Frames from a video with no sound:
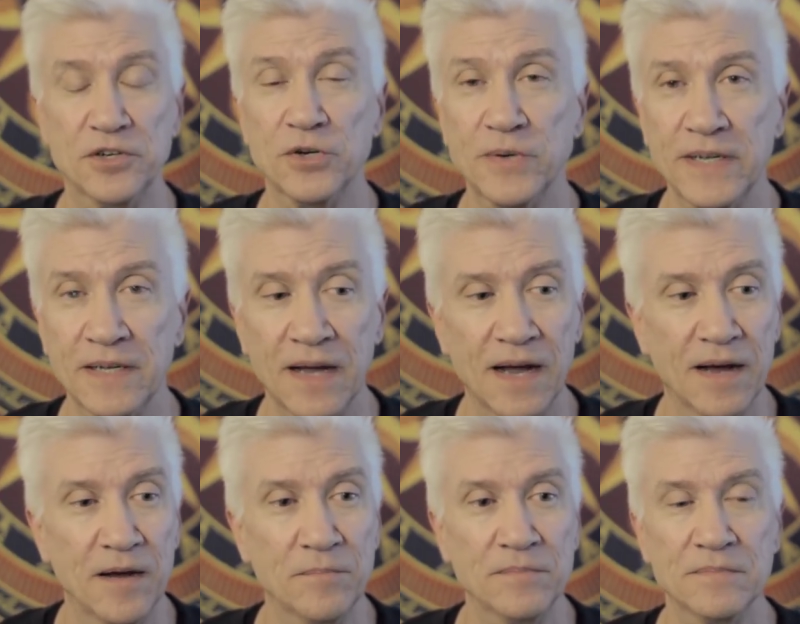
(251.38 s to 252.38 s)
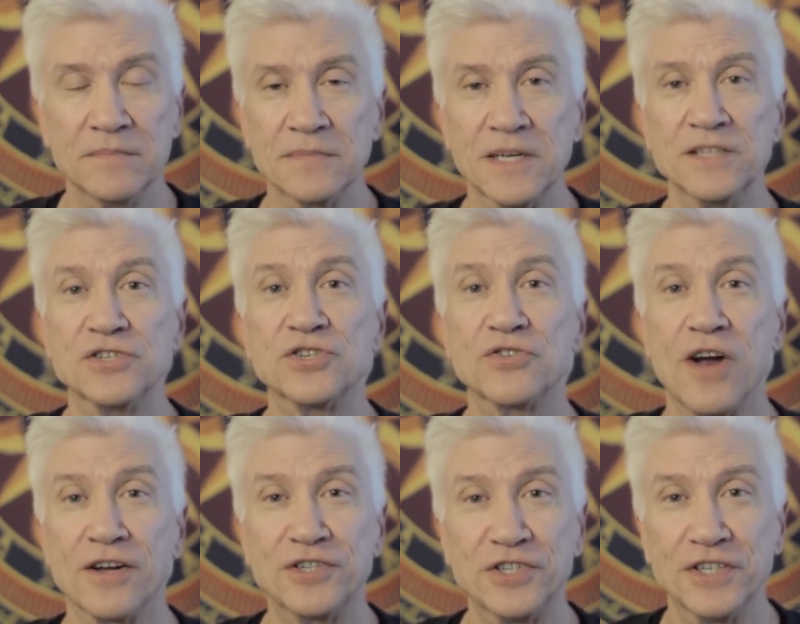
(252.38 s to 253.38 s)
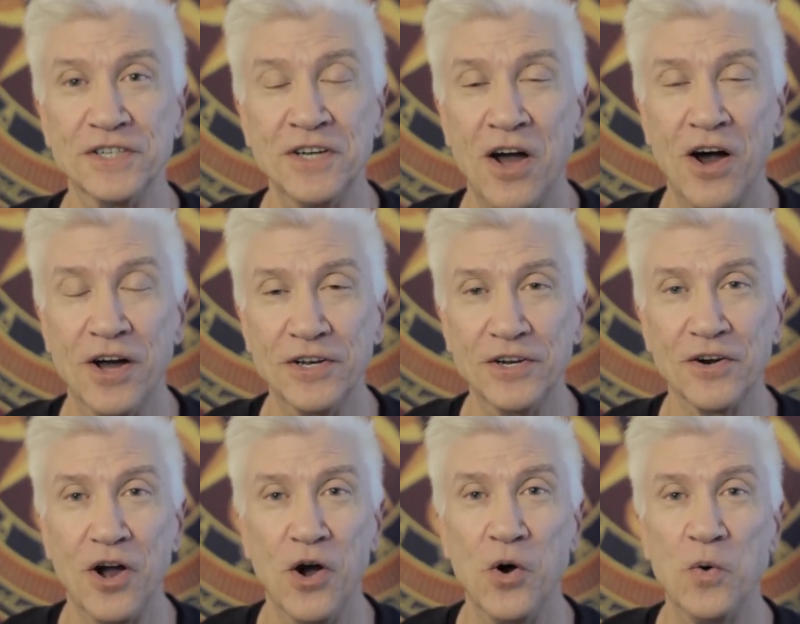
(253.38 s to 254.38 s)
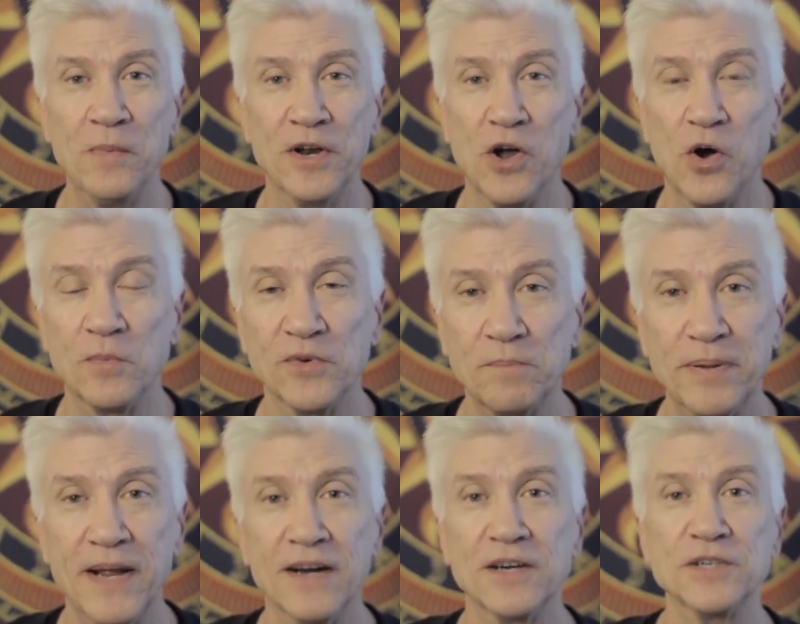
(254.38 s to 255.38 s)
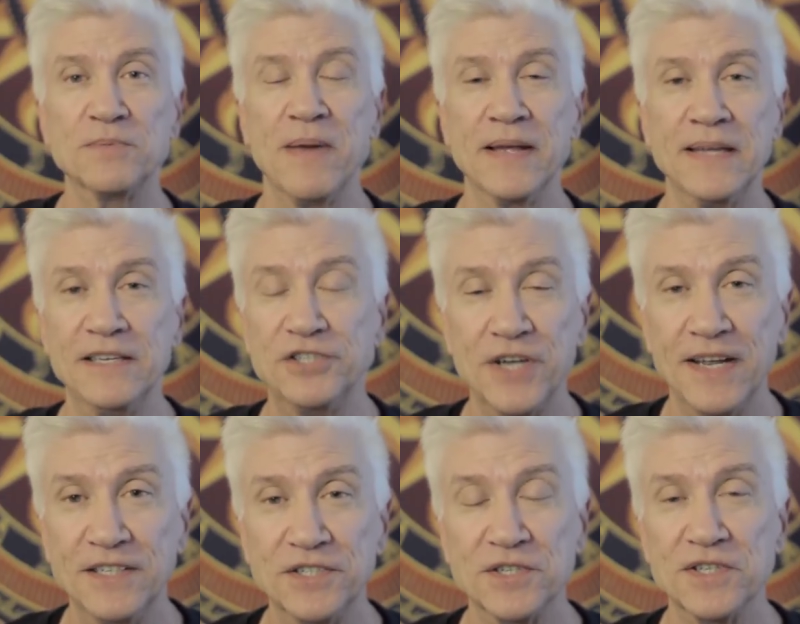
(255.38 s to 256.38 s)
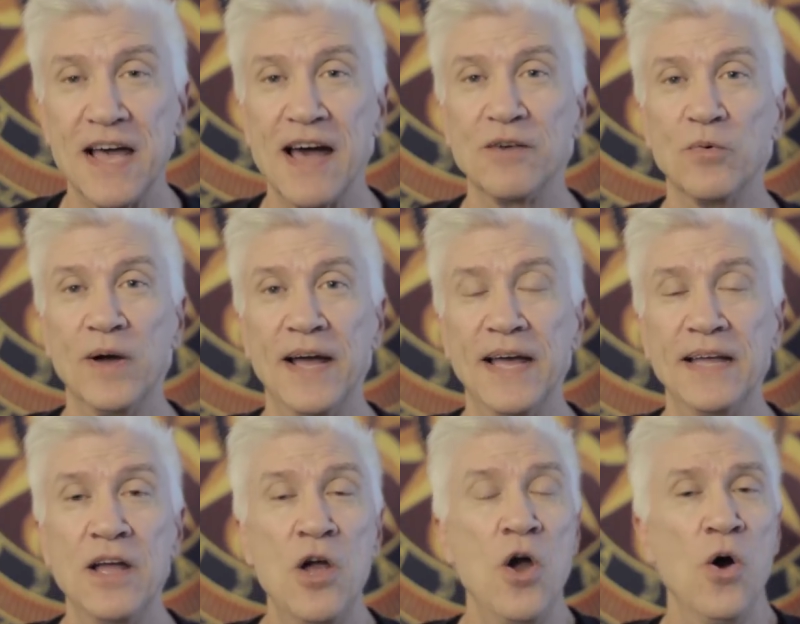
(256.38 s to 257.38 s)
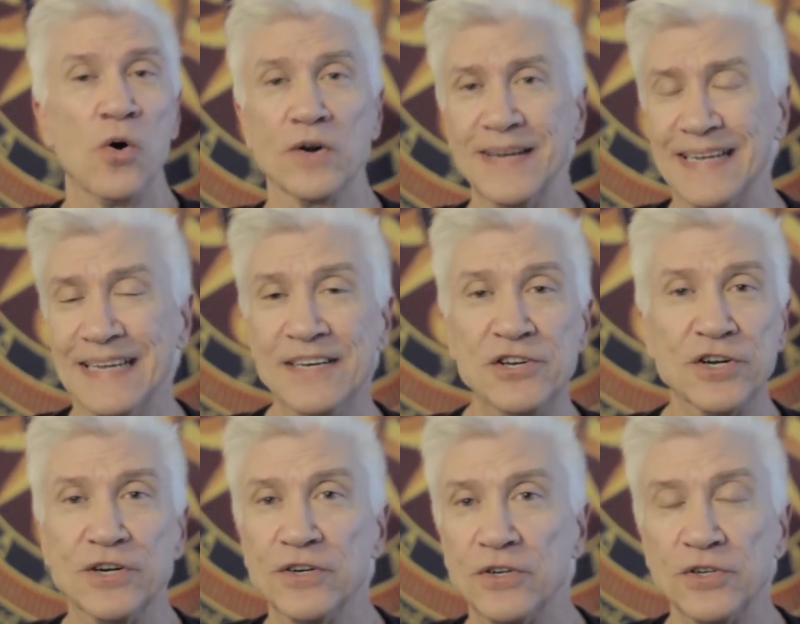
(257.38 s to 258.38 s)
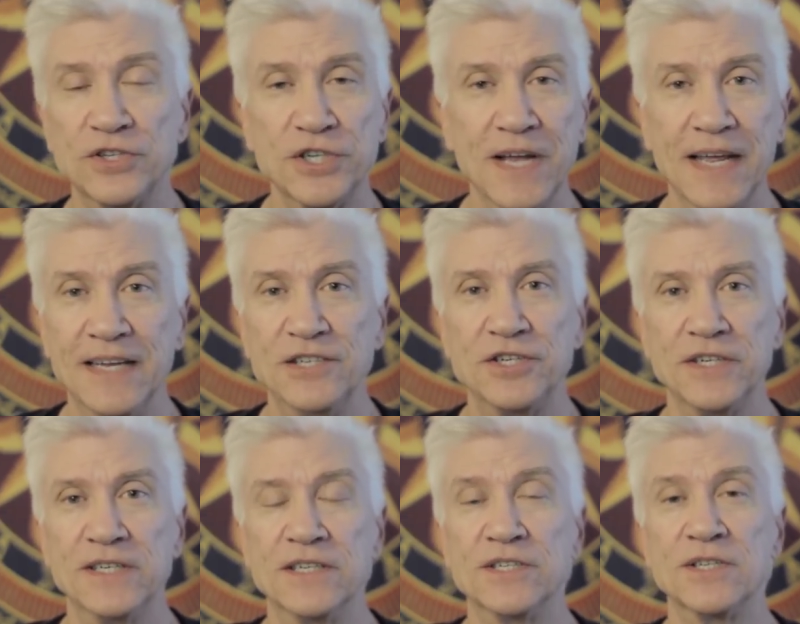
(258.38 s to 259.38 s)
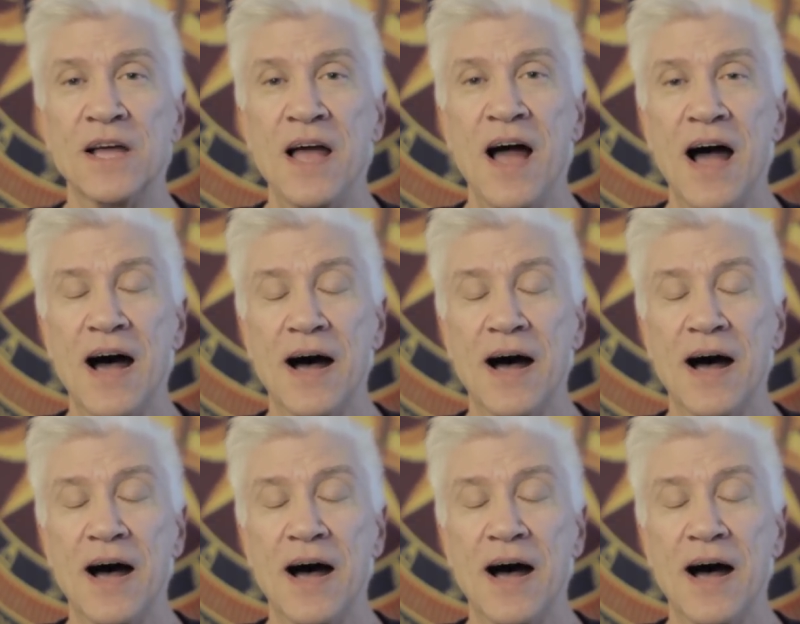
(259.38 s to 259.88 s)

doing construction on your home and home repairs, making changes that way, or internal changes.